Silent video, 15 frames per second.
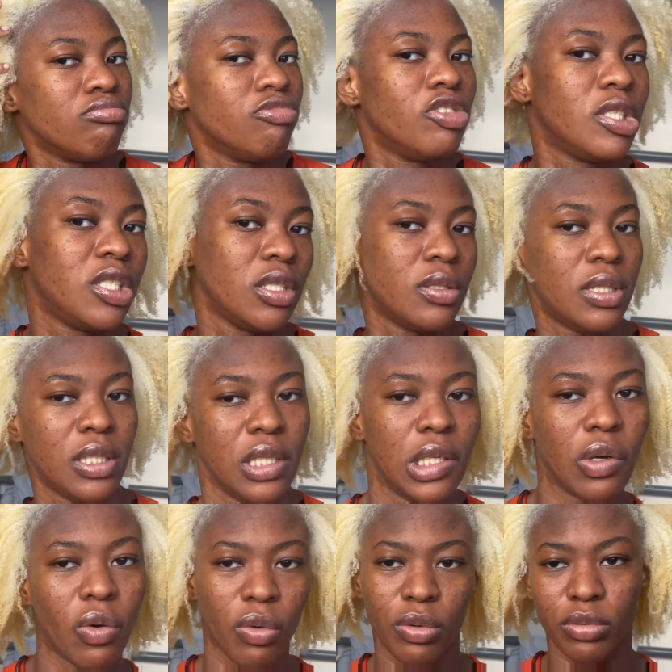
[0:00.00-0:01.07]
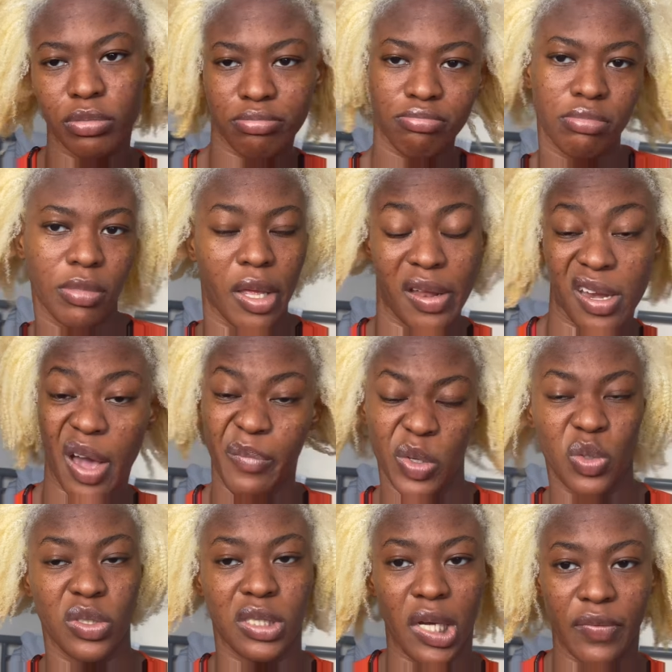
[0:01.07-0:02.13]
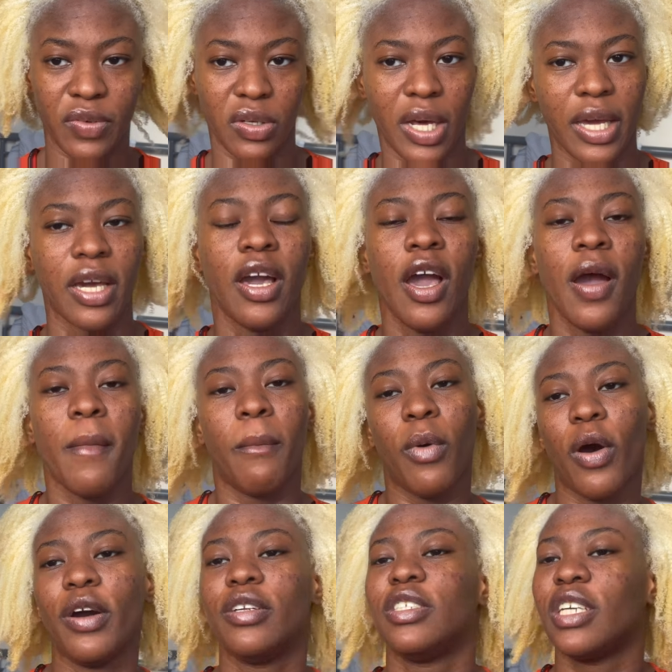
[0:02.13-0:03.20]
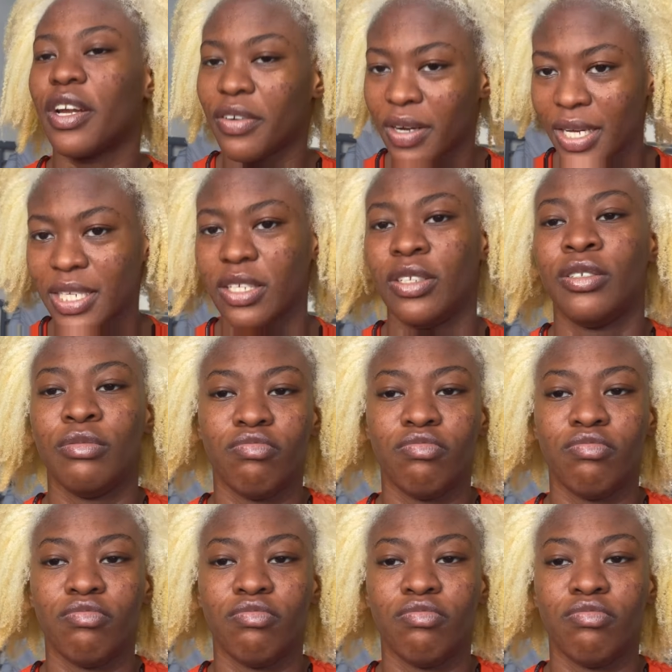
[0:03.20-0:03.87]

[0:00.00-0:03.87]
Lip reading: reduce the old damage, which I feel like. But generally,